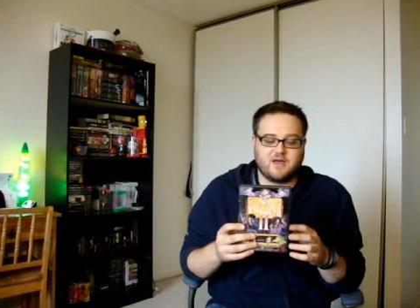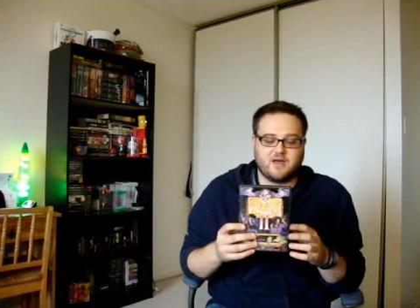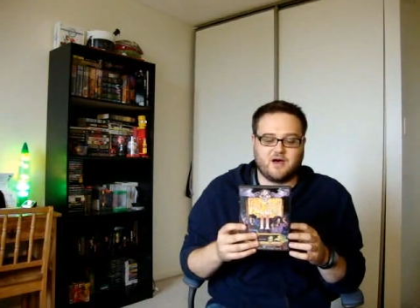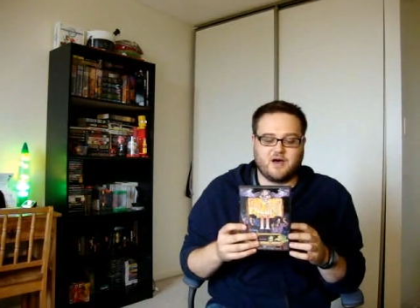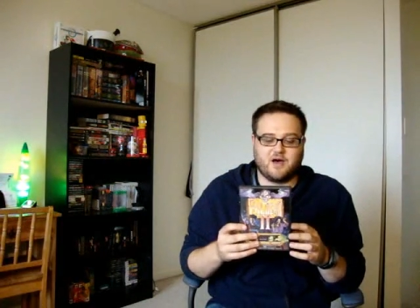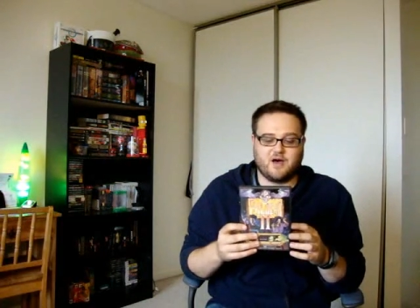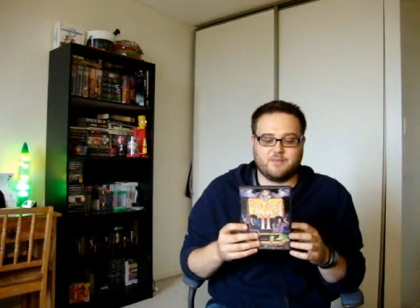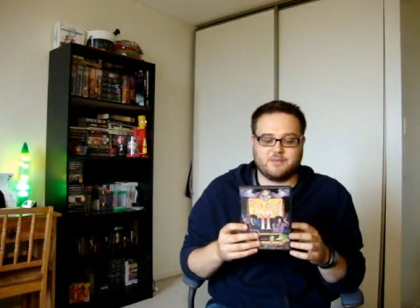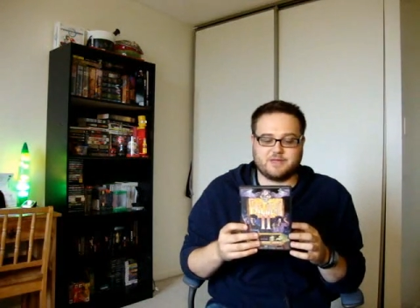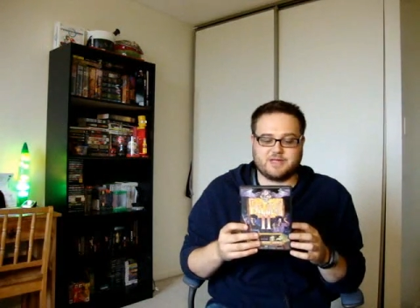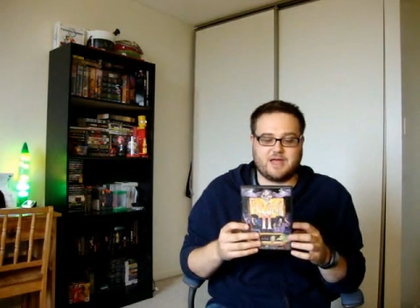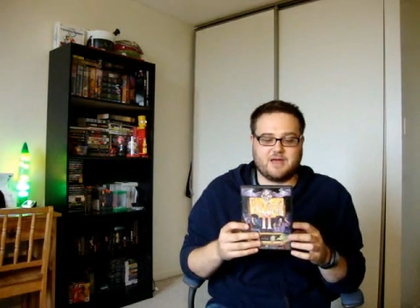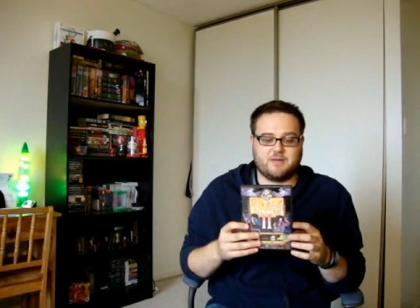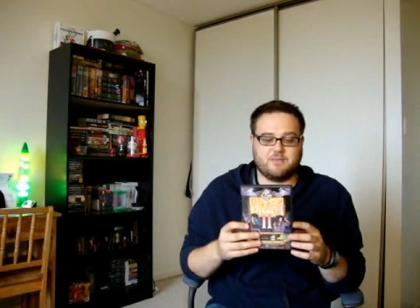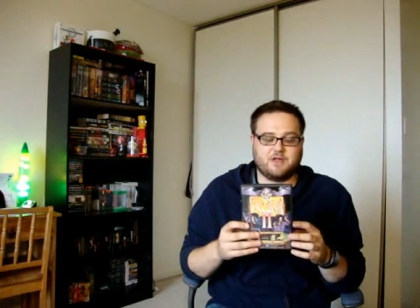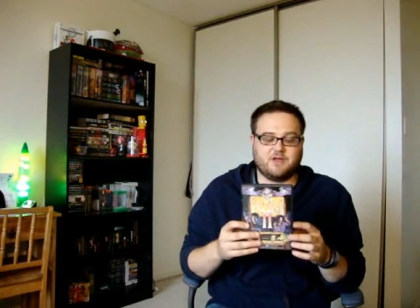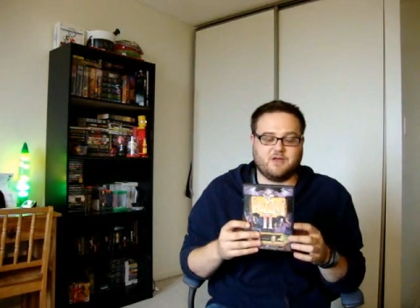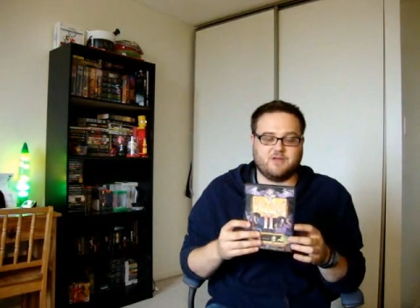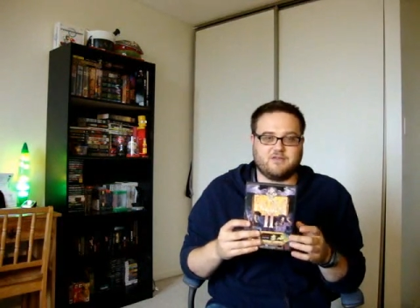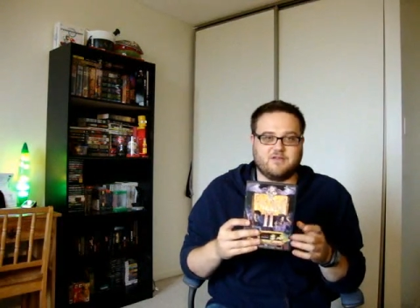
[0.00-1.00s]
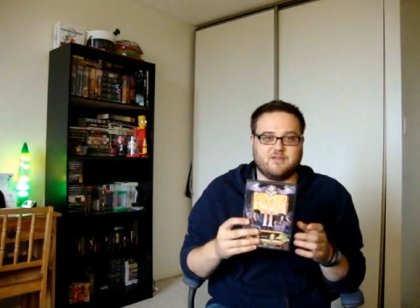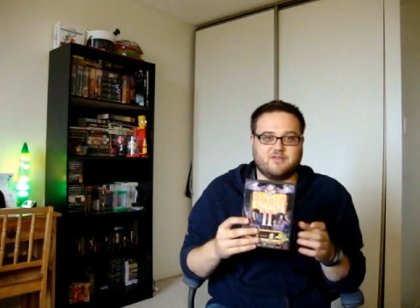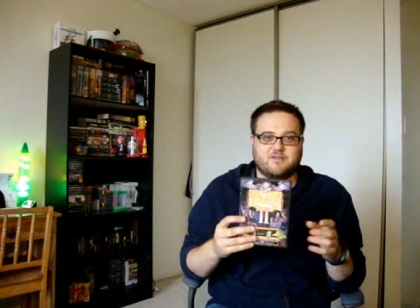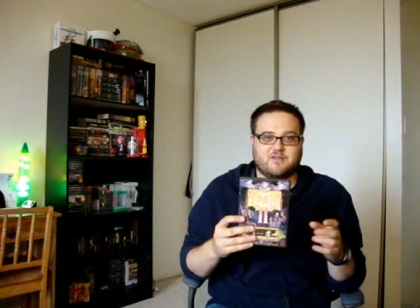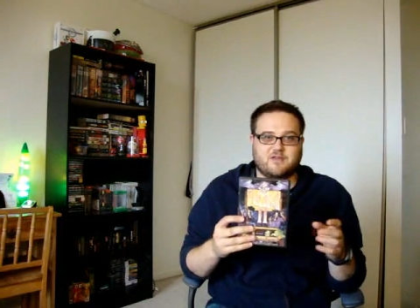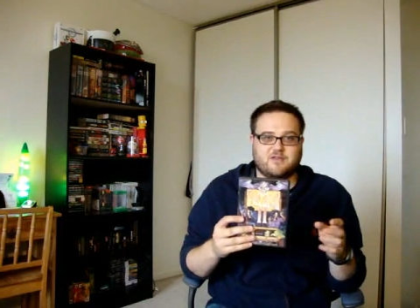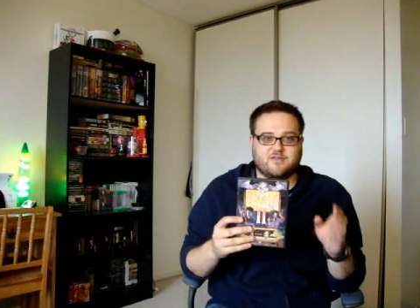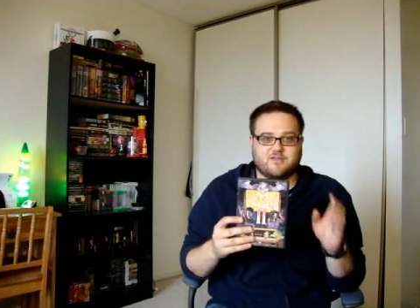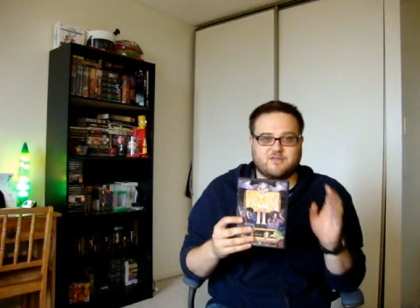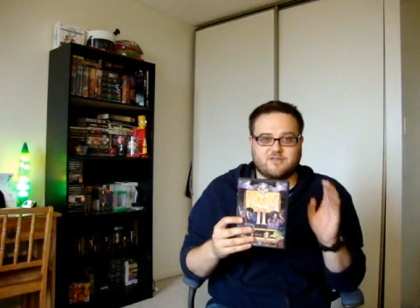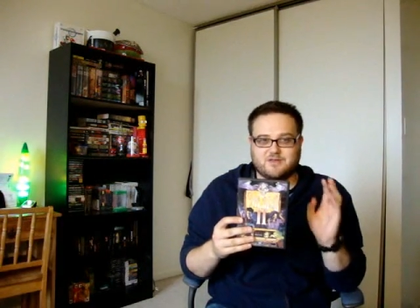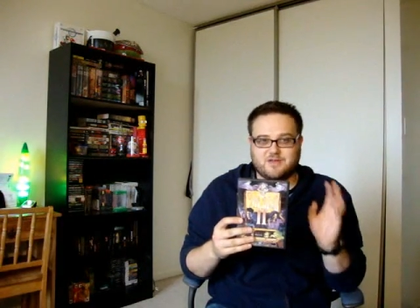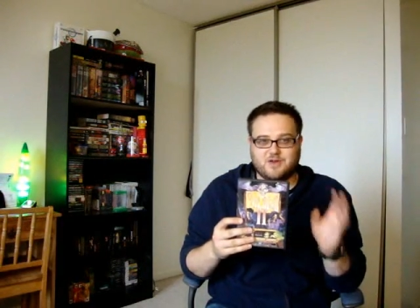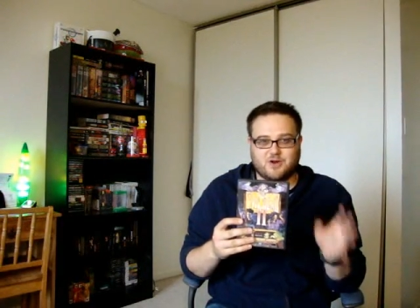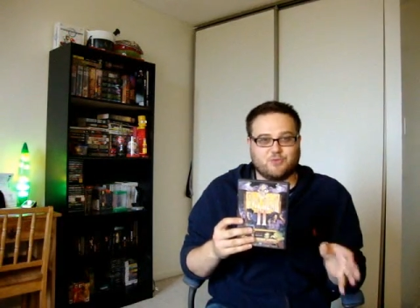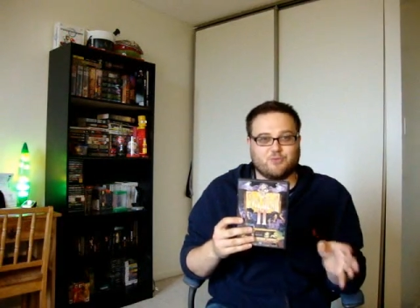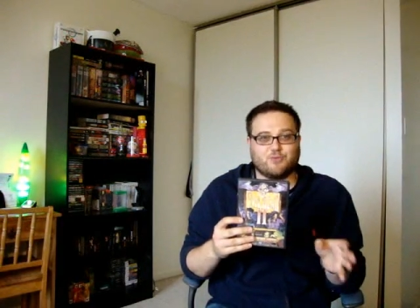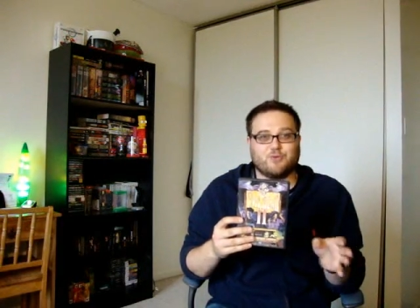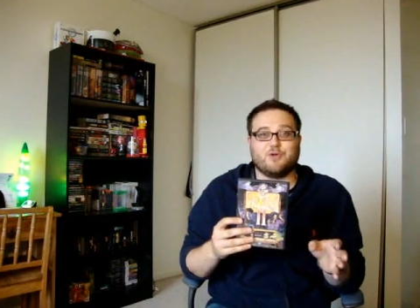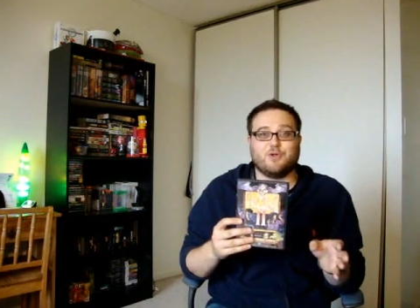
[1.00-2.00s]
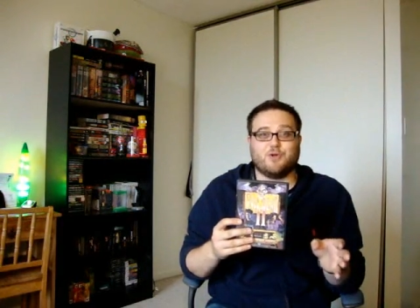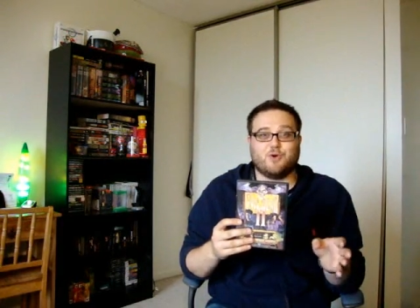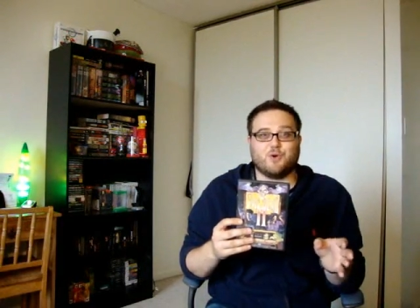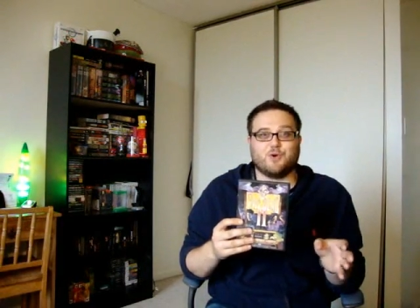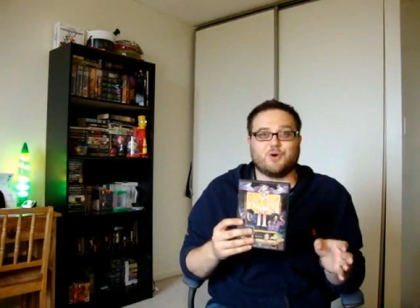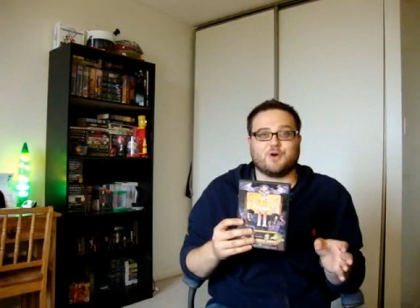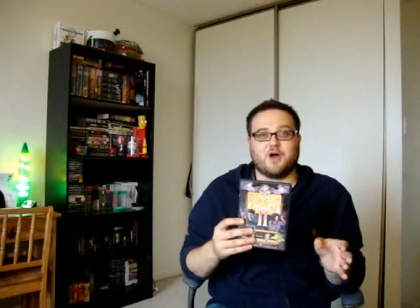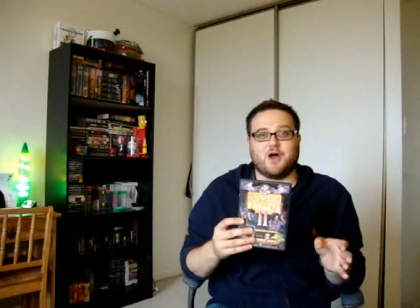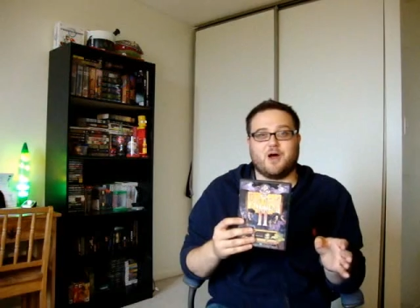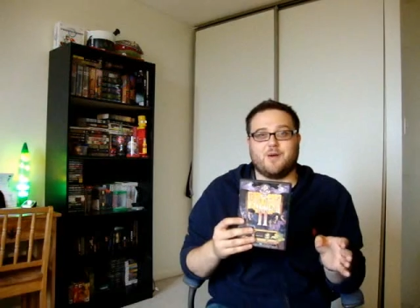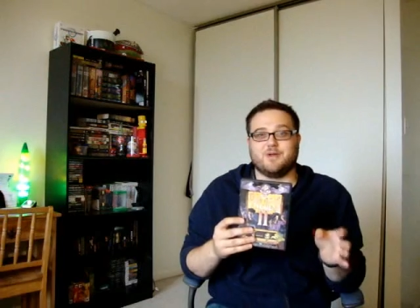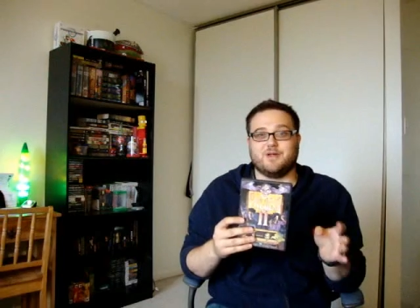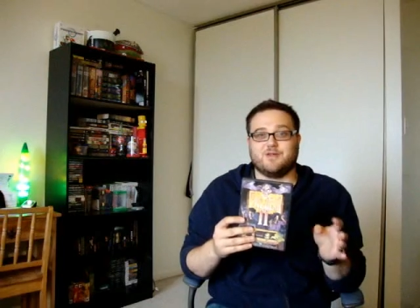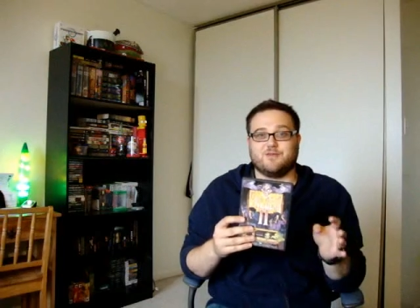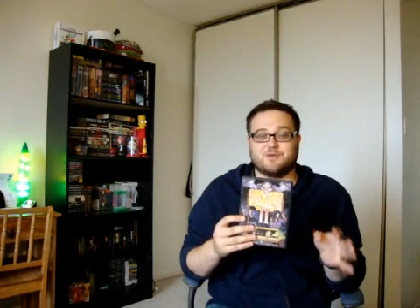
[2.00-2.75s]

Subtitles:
Again, because it's real horror comedy.